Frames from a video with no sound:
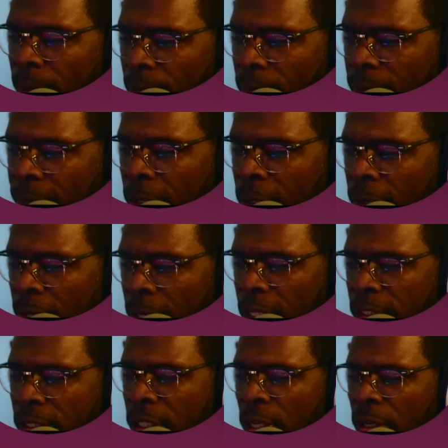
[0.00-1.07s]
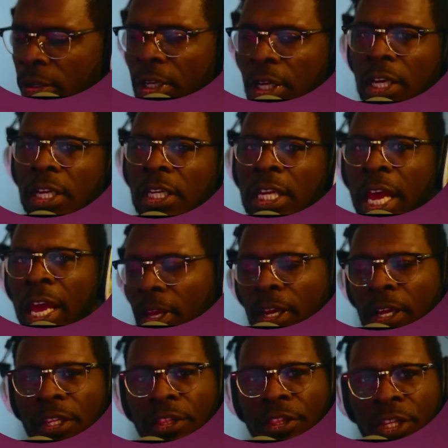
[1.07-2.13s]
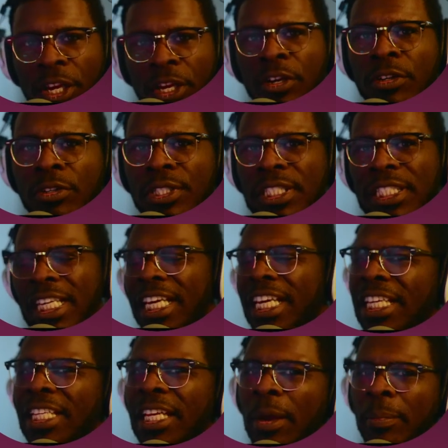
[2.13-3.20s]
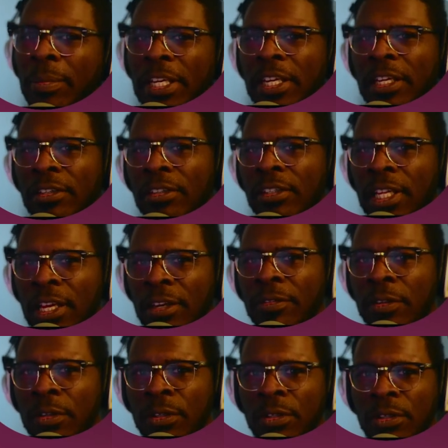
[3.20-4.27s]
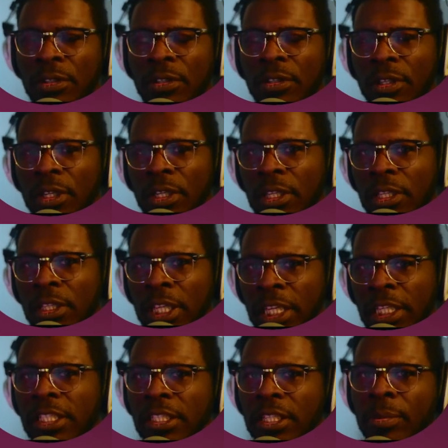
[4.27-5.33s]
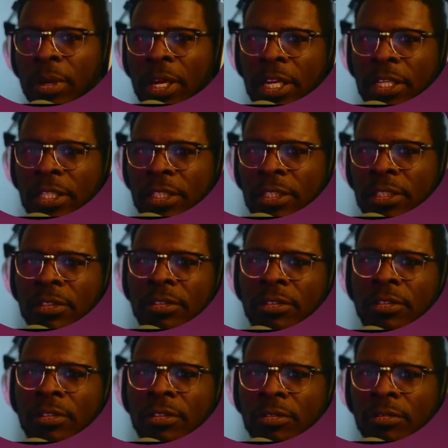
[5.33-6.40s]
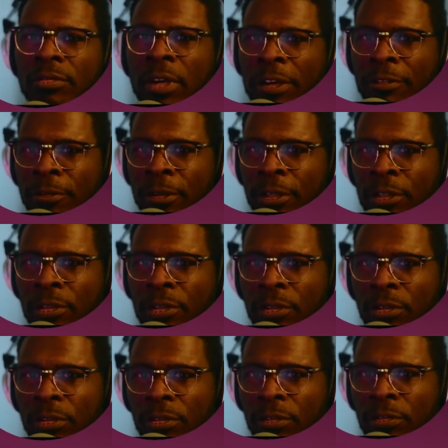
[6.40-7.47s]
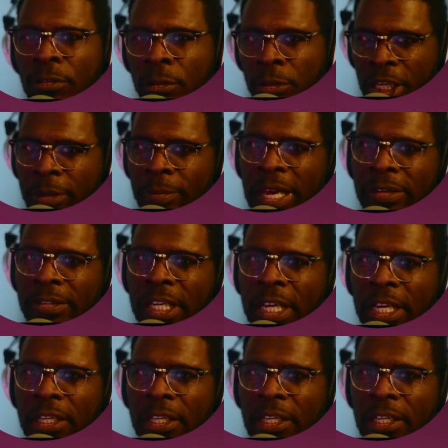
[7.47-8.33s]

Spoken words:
All right. So now there goes 10 beginner level Linux commands right for you from JMath Tech.